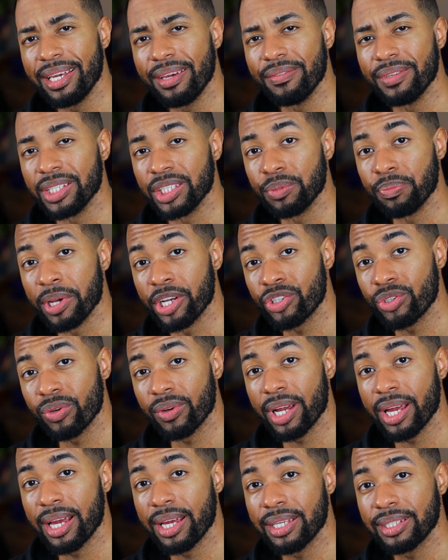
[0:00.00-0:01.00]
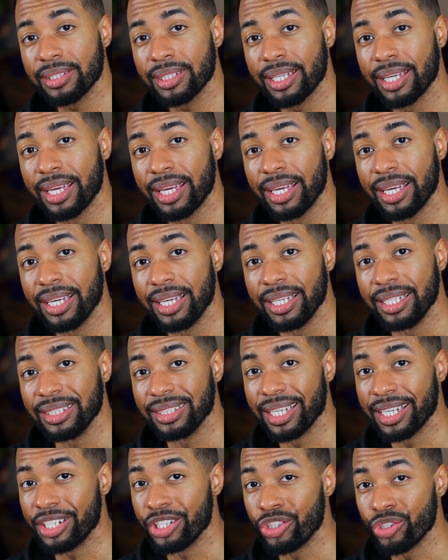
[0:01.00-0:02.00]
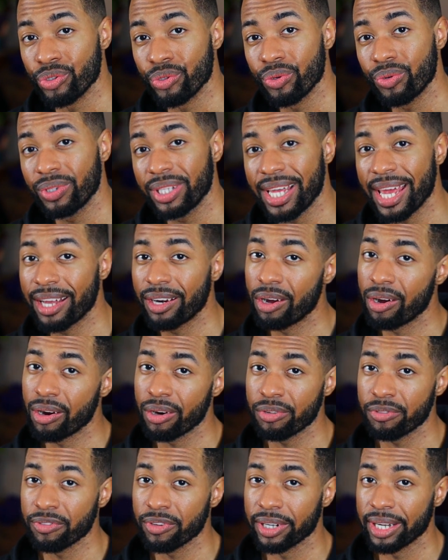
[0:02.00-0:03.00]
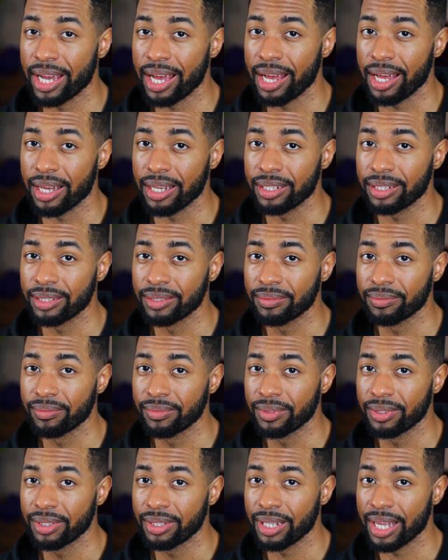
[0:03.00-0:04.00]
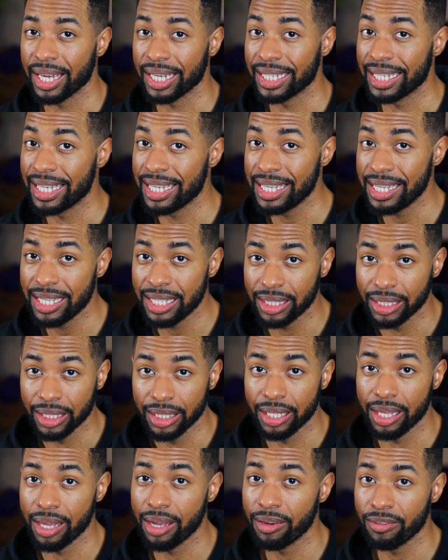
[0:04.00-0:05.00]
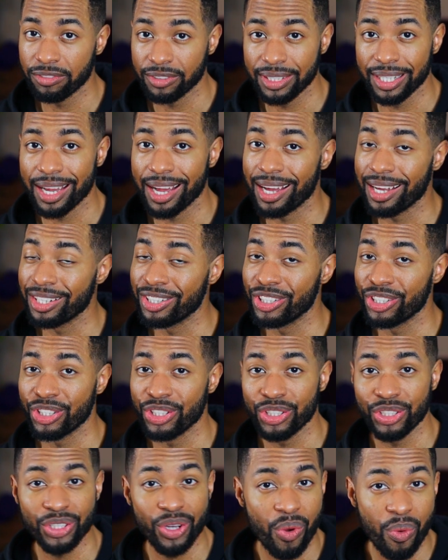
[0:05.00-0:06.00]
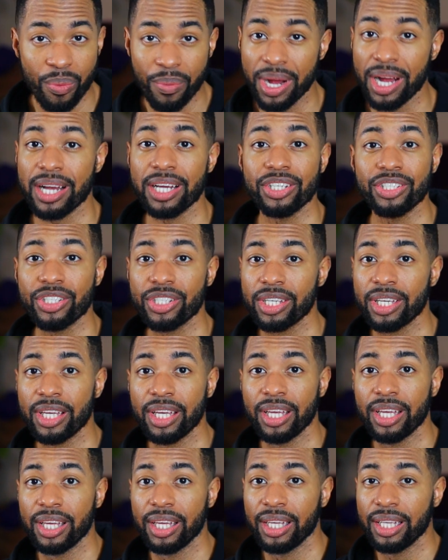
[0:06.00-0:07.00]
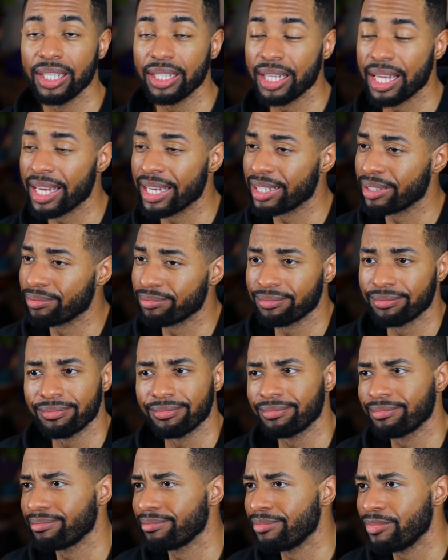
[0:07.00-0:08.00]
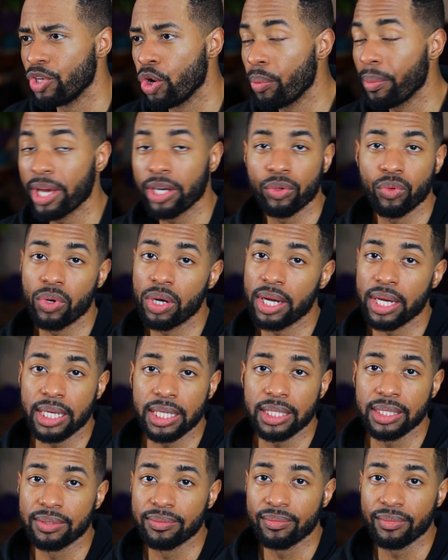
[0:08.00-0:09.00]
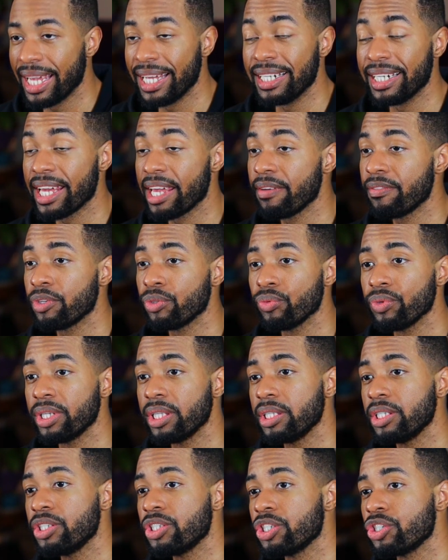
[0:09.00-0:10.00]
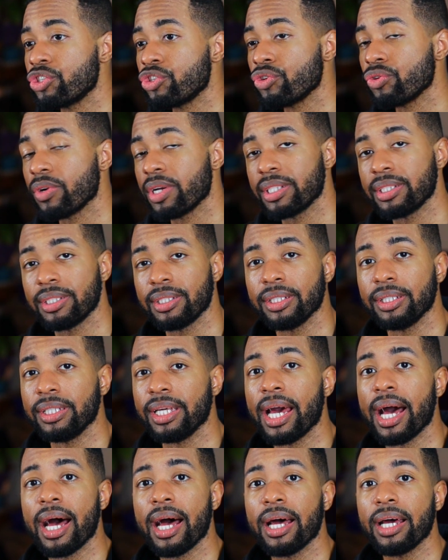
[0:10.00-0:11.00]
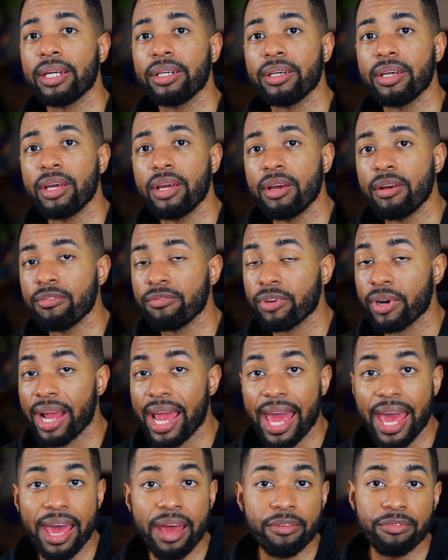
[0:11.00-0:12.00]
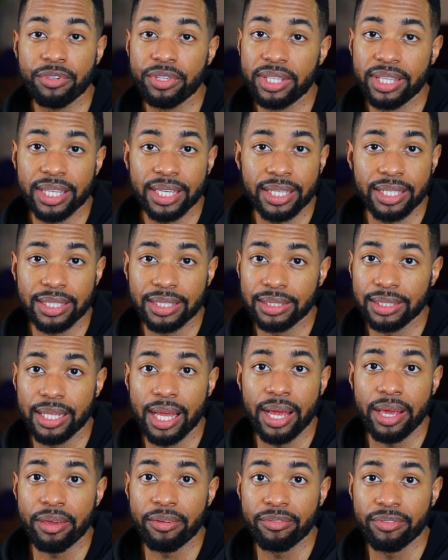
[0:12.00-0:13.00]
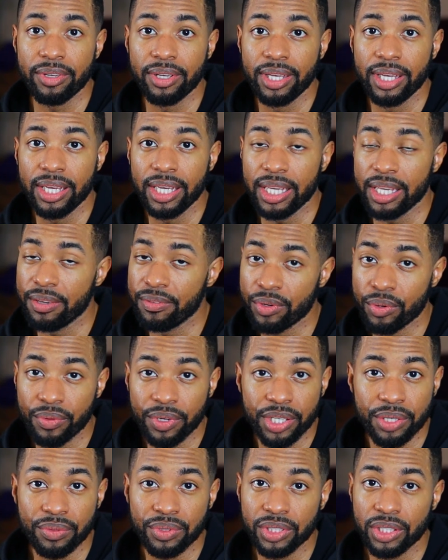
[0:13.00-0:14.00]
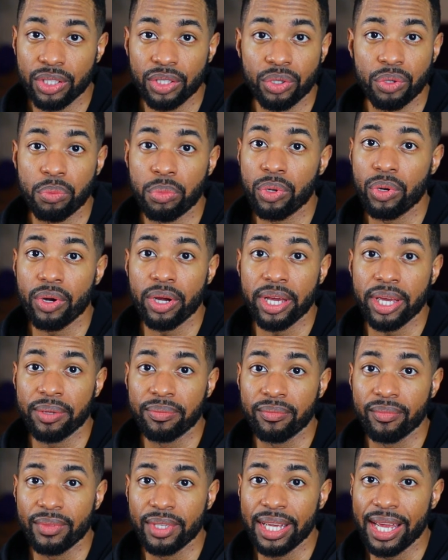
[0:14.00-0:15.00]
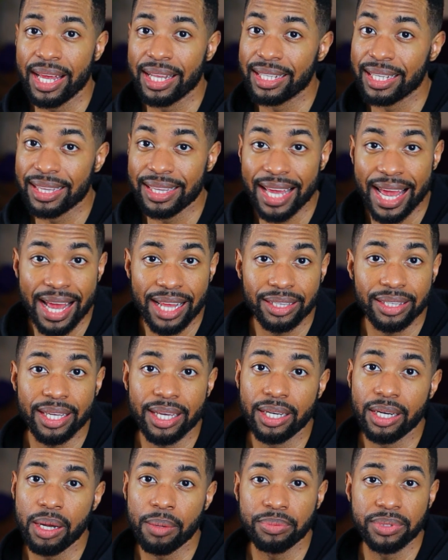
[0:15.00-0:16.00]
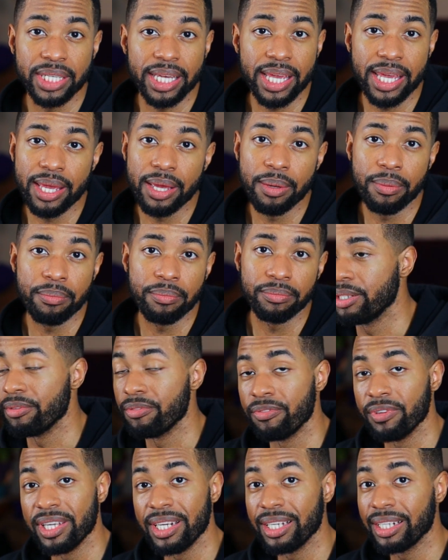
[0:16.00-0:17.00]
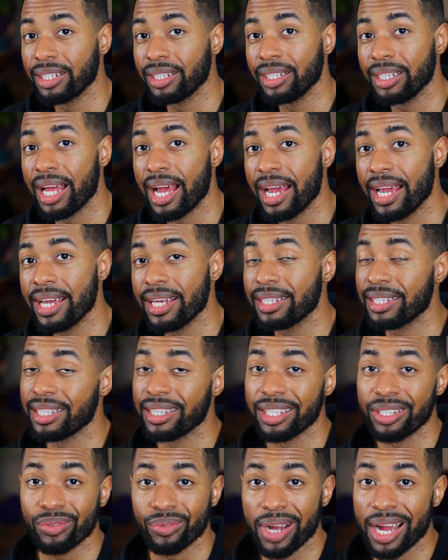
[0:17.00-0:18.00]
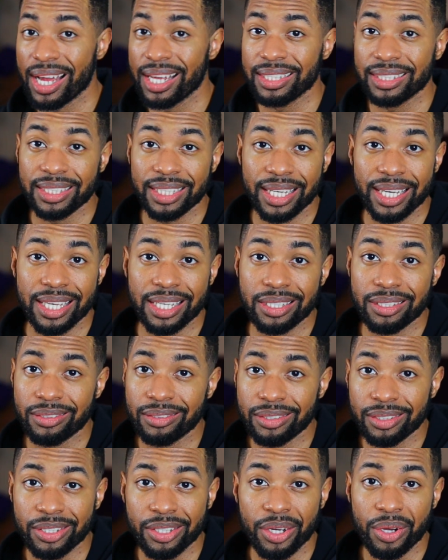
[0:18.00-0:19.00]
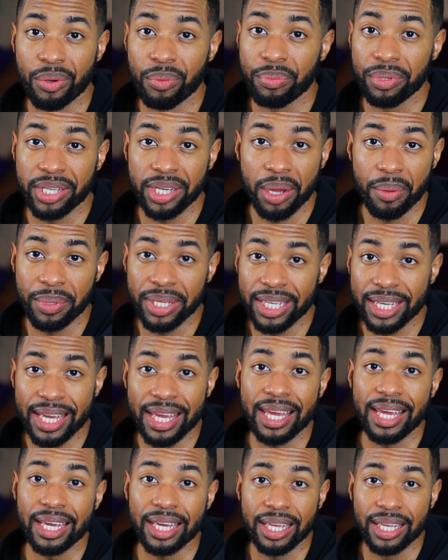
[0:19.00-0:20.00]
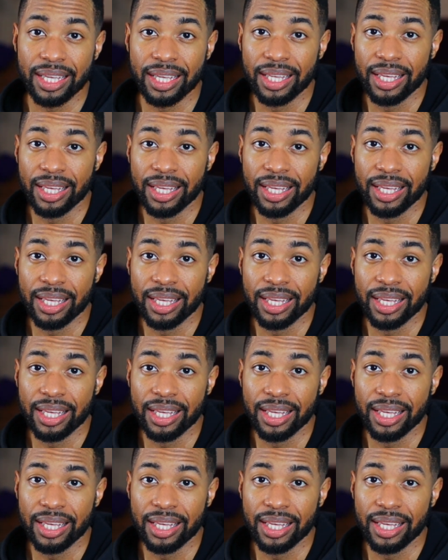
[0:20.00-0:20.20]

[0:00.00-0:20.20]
David special, guys, is that he truly had a heart for God. Like, he loved God so much, like, no matter what. And David really just trusted God for everything in his life, even when he was a little boy. And then that led up to him defeating Goliath and then rising and, becoming king.